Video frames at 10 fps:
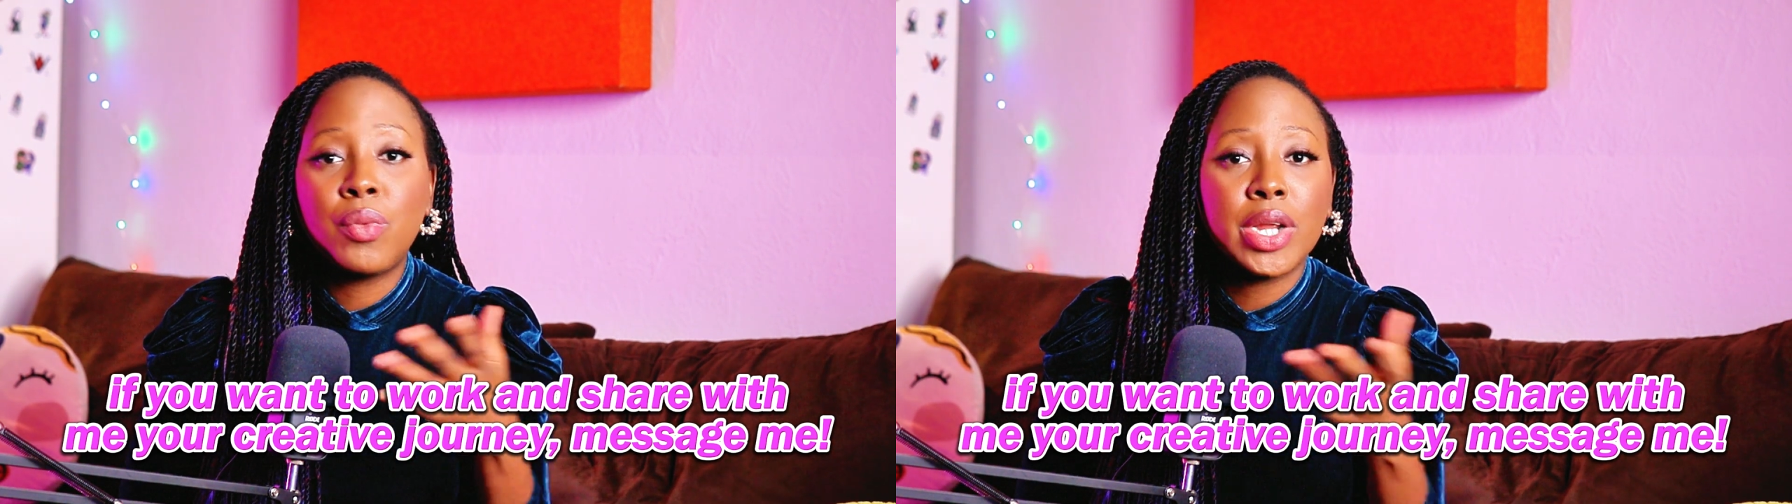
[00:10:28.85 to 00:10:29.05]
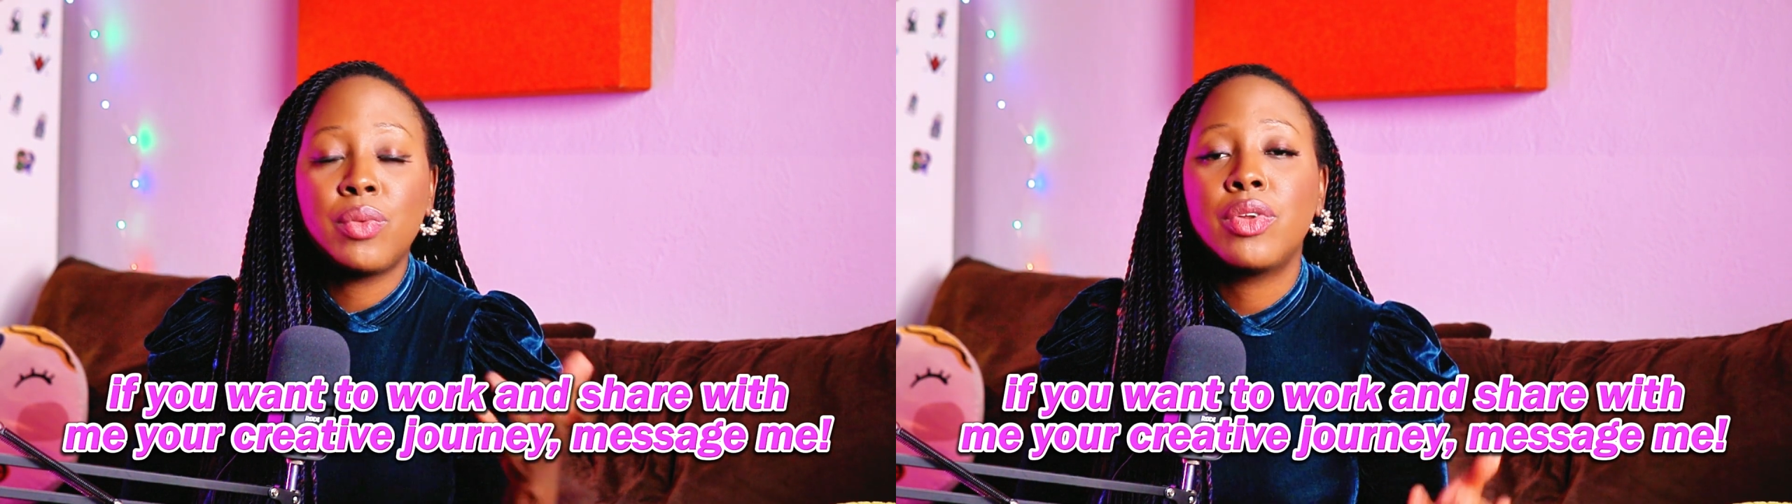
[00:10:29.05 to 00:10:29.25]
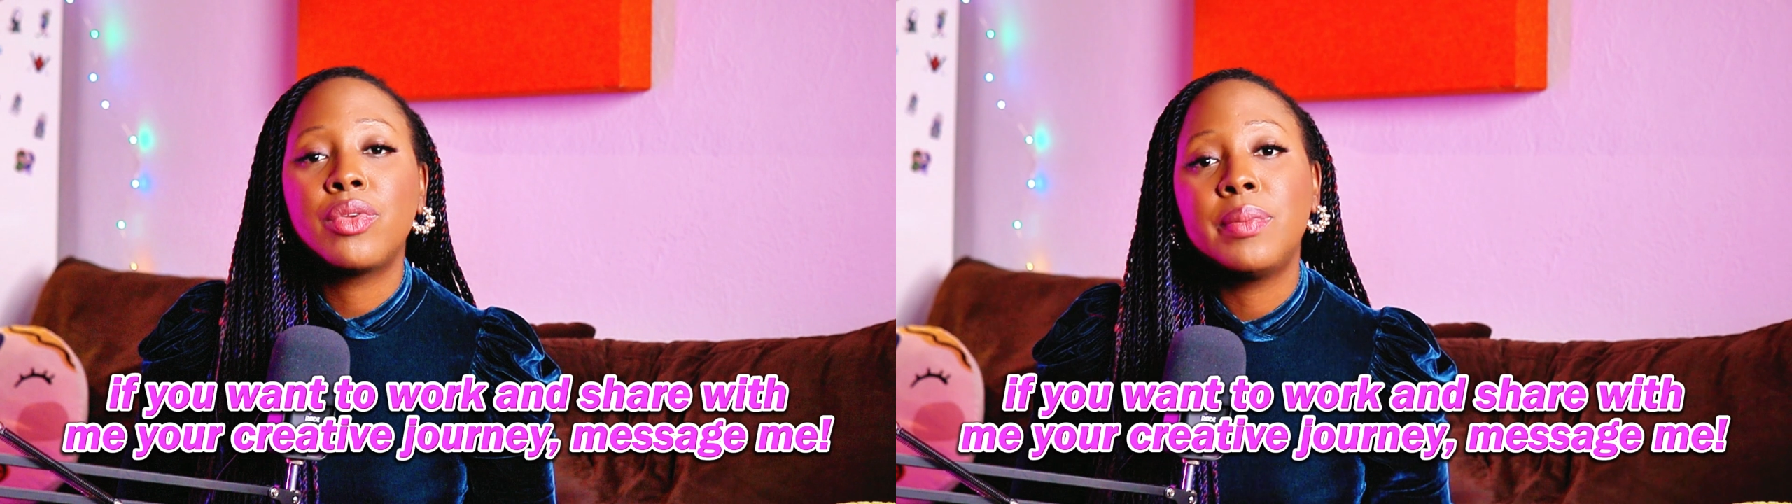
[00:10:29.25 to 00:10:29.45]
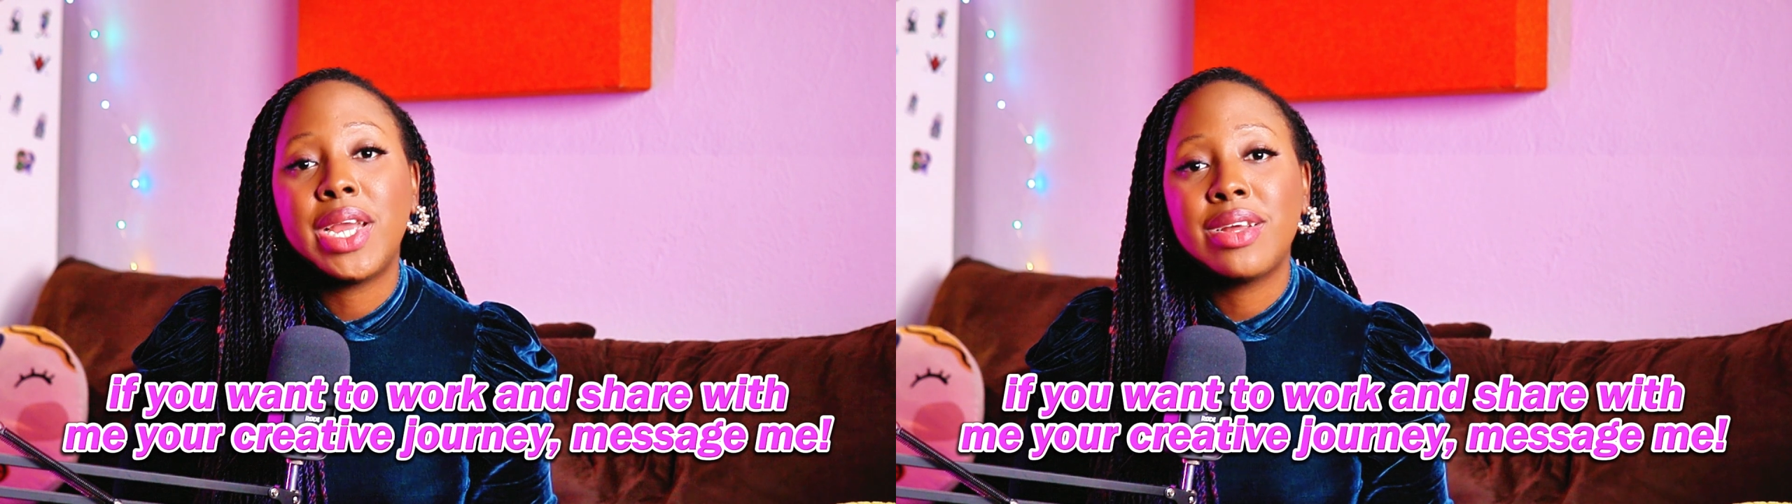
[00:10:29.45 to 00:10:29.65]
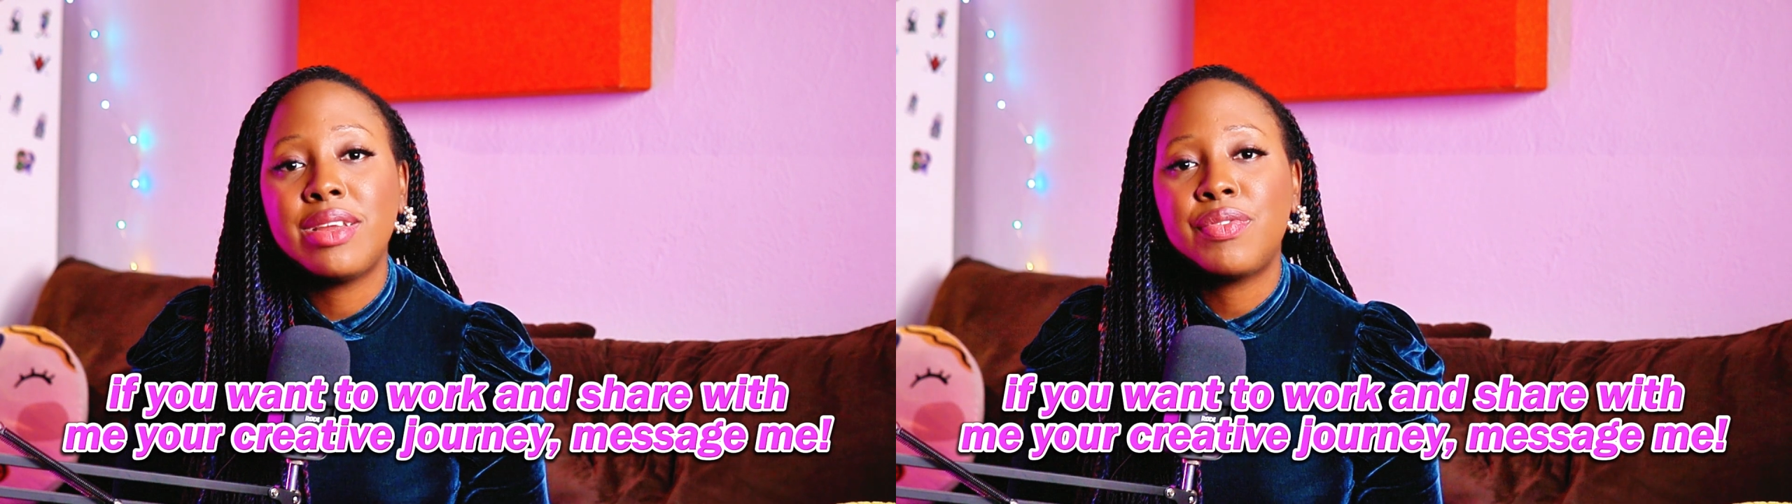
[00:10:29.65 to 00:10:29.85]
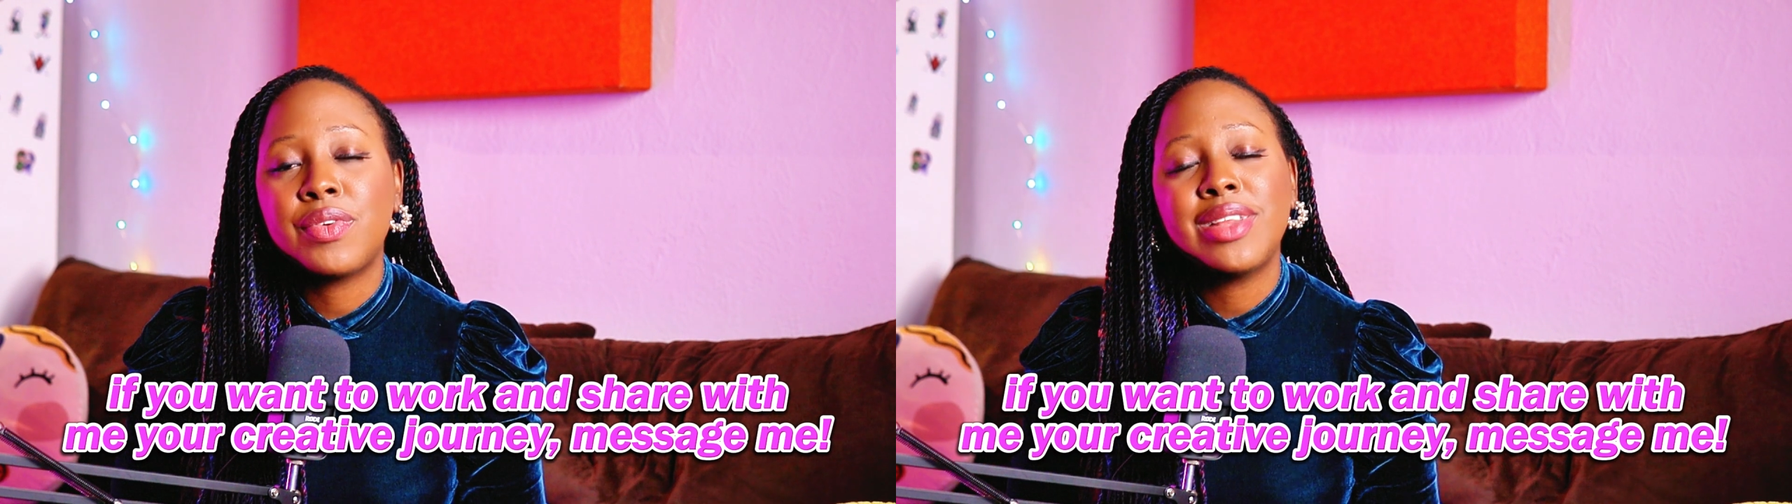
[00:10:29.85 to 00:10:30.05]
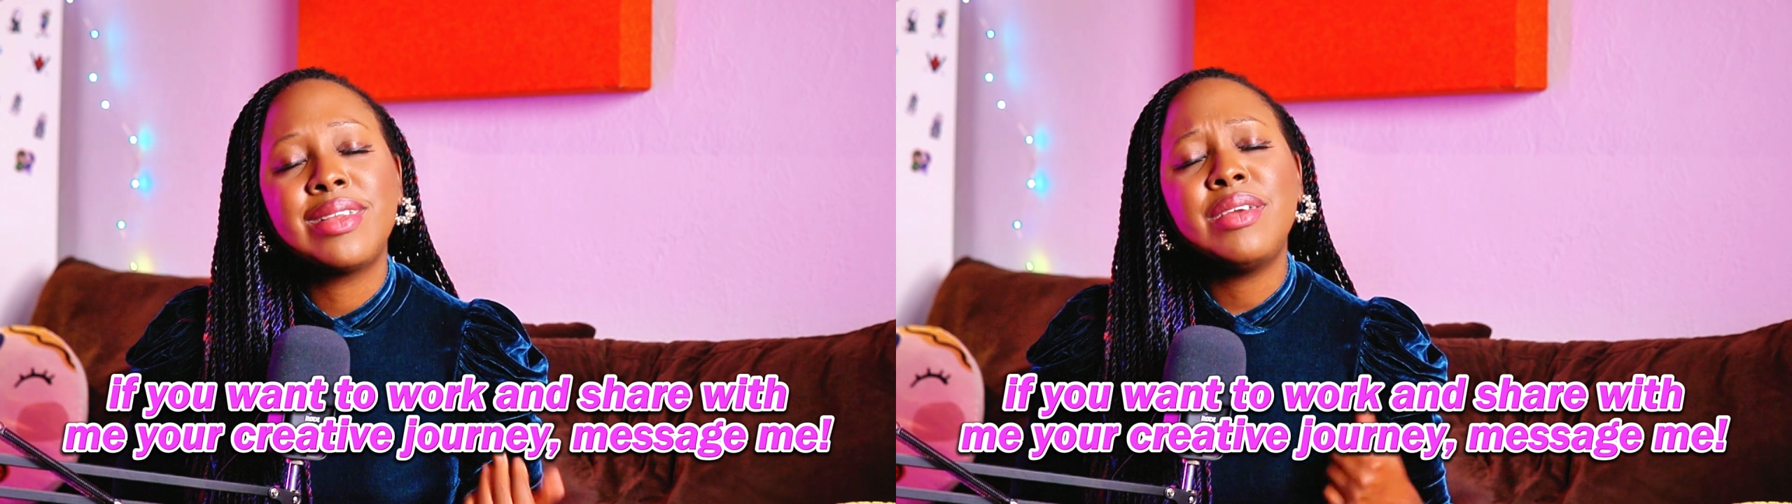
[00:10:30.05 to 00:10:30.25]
where you want to make a difference,